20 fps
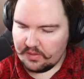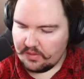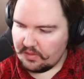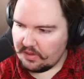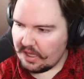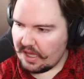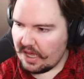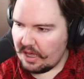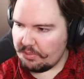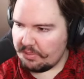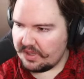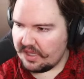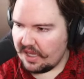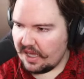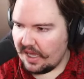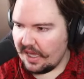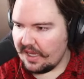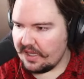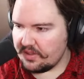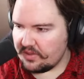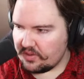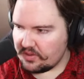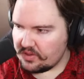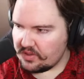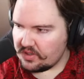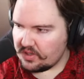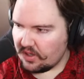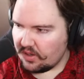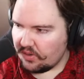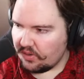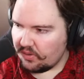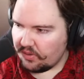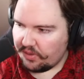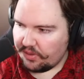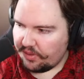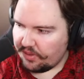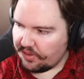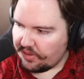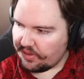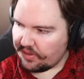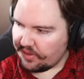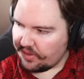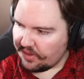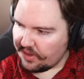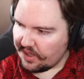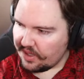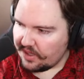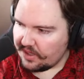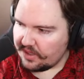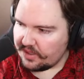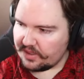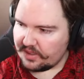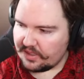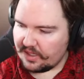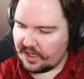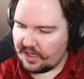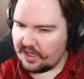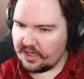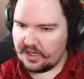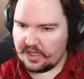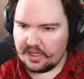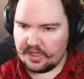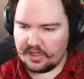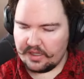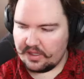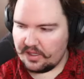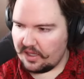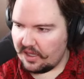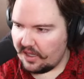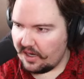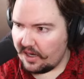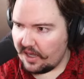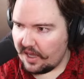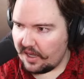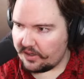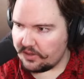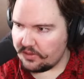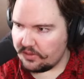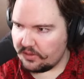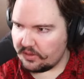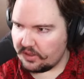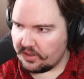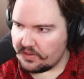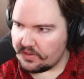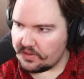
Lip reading: But the eyes are so thin and tiny in an actual ghost